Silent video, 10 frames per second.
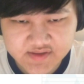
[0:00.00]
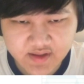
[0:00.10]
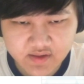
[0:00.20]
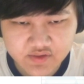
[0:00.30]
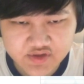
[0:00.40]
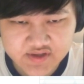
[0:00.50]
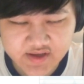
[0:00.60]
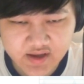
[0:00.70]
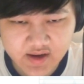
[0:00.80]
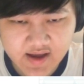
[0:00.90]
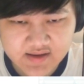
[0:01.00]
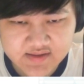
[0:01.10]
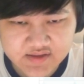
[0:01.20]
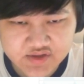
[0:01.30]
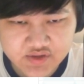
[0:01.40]
and then you just get
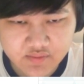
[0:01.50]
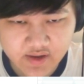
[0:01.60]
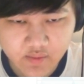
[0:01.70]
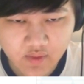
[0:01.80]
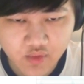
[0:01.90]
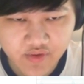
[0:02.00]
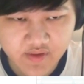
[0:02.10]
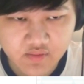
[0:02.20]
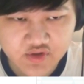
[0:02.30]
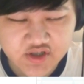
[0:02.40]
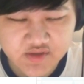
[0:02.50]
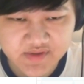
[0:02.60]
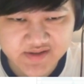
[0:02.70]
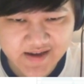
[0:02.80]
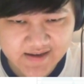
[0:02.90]
access to like one more thing, which is
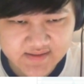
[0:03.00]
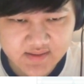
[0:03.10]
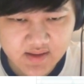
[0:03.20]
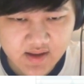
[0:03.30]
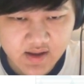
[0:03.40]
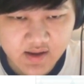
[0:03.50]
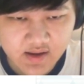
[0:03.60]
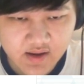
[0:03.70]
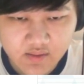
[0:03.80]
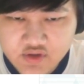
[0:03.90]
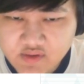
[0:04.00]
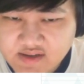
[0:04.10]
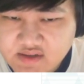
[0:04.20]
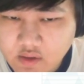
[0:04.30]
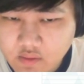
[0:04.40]
Bedazzle. Uh, which one
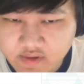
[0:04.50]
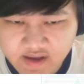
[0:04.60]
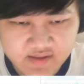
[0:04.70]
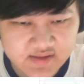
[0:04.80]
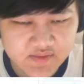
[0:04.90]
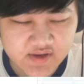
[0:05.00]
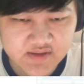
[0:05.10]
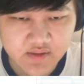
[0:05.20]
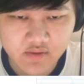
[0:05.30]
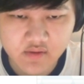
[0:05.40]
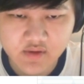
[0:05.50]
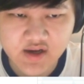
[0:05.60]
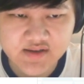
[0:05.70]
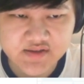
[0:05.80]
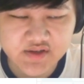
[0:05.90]
has lower? Yeah, this one has lower
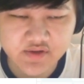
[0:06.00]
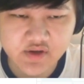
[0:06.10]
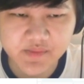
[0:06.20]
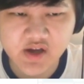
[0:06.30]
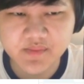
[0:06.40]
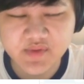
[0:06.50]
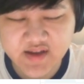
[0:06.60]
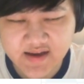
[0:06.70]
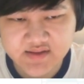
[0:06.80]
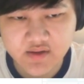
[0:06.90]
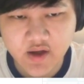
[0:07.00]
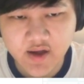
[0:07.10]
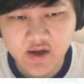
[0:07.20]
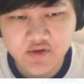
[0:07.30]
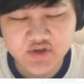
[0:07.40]
cost. So you can pick up Bedazzle,
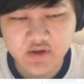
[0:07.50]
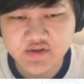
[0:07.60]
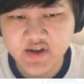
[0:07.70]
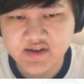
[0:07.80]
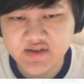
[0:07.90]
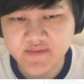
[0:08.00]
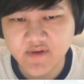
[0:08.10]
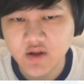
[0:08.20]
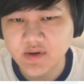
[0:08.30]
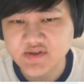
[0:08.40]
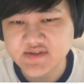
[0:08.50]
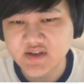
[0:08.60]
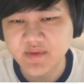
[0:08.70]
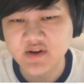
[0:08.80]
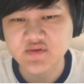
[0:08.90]
which lowers the accuracy of all opposing
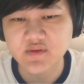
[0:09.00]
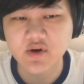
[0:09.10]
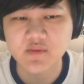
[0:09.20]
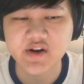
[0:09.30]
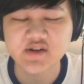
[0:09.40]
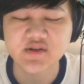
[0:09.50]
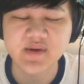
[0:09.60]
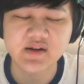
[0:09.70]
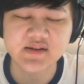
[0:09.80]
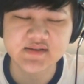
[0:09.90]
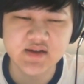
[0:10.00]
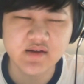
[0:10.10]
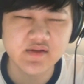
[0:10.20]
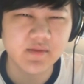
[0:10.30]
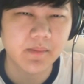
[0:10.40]
sync pairs when the Pokemon enters the battle. It's
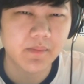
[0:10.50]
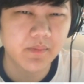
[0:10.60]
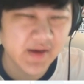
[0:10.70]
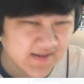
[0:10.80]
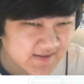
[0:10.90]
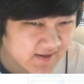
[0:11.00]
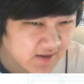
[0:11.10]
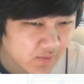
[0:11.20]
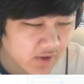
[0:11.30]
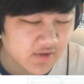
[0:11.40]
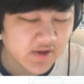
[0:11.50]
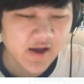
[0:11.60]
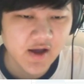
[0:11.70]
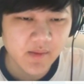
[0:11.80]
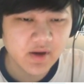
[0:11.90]
not the biggest deal in the world,
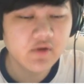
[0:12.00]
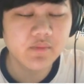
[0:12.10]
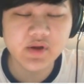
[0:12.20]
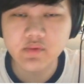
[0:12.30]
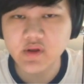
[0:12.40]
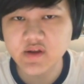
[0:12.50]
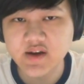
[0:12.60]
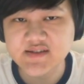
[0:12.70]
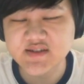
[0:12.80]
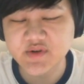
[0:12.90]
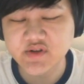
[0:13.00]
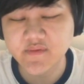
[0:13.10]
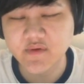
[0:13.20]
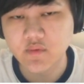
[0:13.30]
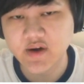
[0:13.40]
but it would be really nice, especially
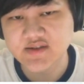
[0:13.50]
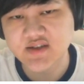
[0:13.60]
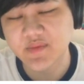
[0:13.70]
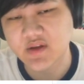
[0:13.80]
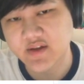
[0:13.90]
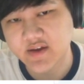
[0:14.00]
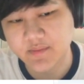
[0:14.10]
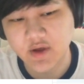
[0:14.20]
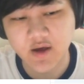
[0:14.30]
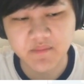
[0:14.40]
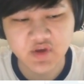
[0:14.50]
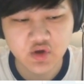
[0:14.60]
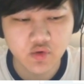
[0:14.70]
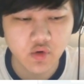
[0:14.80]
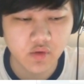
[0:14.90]
if you're running something like uh,
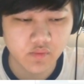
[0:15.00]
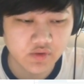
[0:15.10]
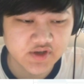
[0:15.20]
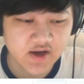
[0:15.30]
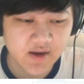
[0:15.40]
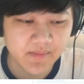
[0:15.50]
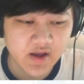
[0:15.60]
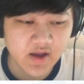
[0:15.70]
Mew or Rotom.